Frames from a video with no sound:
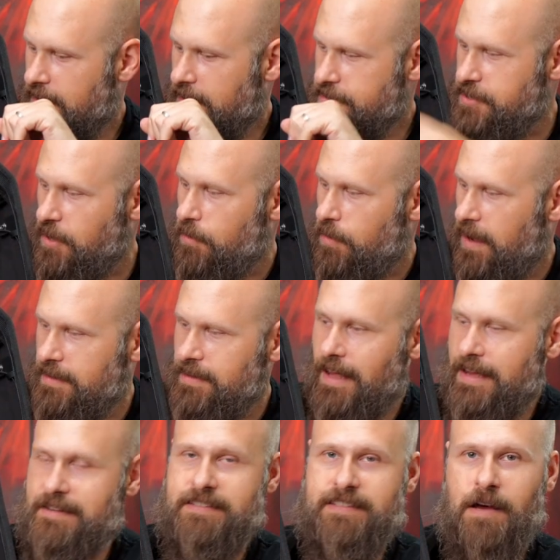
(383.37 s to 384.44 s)
So
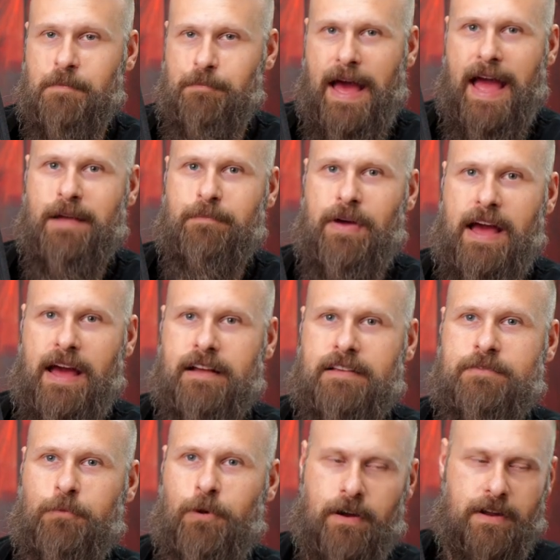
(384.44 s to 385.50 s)
unlike some
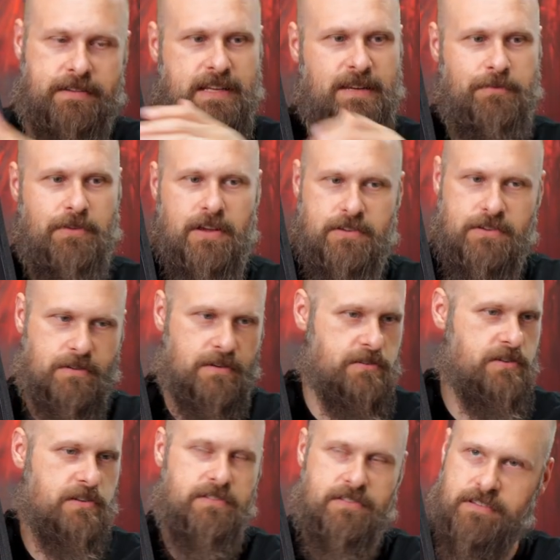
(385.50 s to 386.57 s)
backpacks where it seems like you can
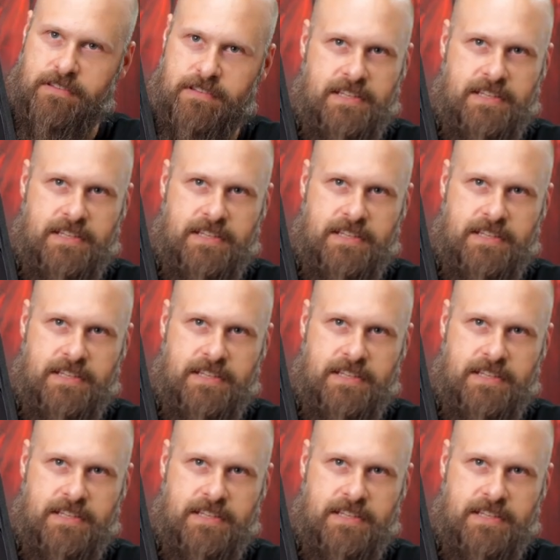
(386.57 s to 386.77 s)
just